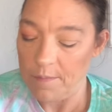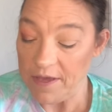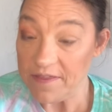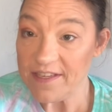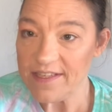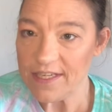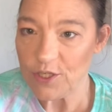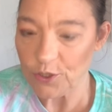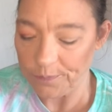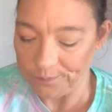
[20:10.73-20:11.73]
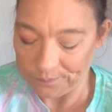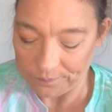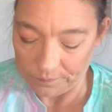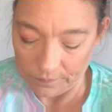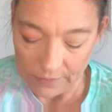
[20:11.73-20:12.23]
in the center.
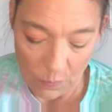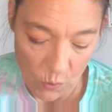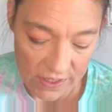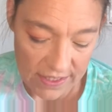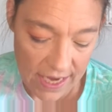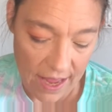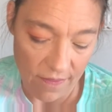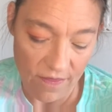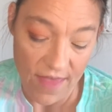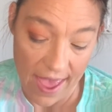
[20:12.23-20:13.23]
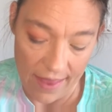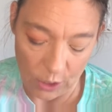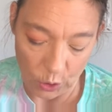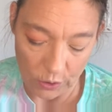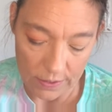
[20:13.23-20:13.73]
And we'll see how that
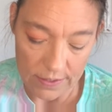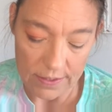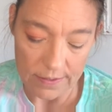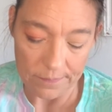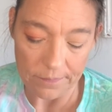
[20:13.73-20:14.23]
looks.